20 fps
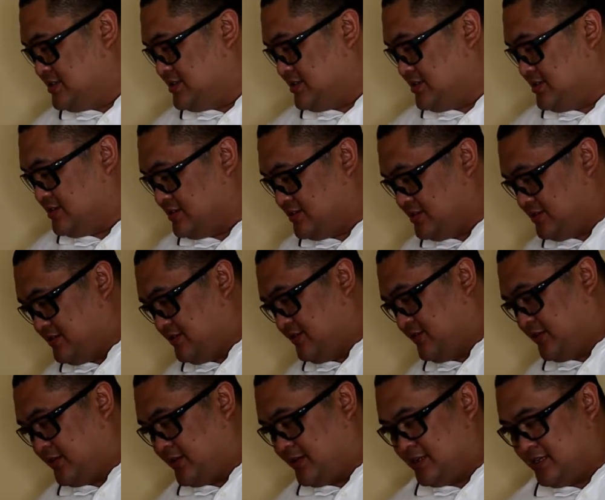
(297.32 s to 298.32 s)
So,
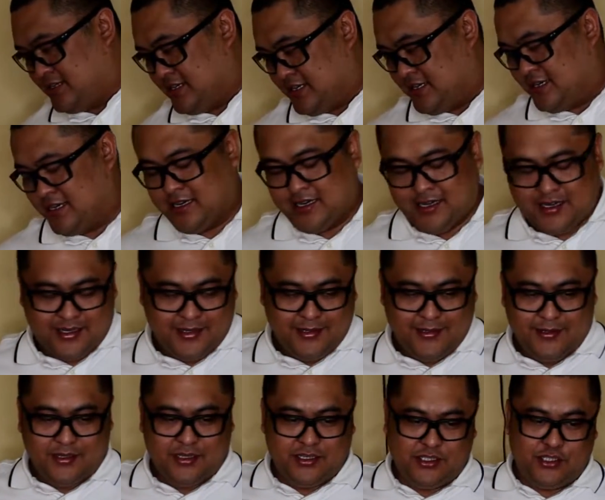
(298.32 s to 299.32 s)
for the
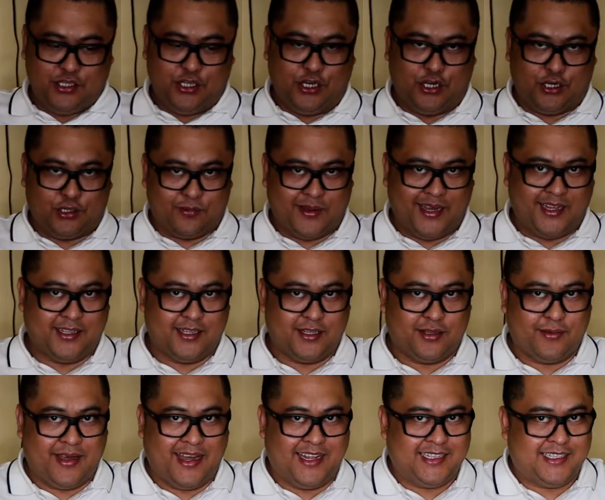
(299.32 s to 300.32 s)
year
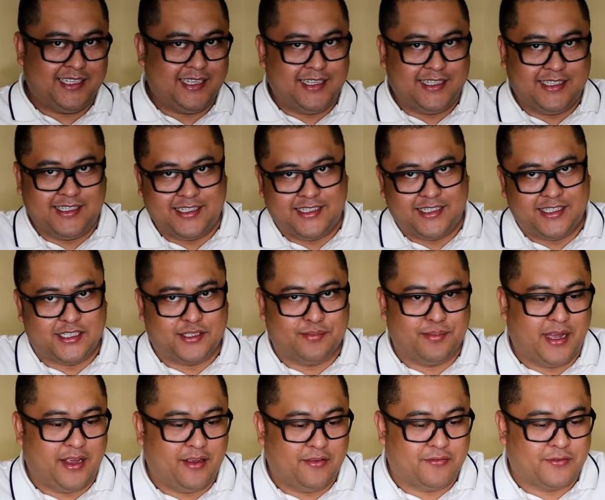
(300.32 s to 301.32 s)
2020. This is
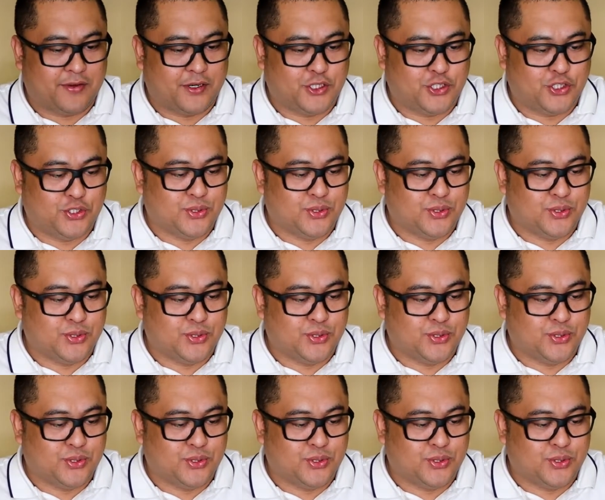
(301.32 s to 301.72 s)
my first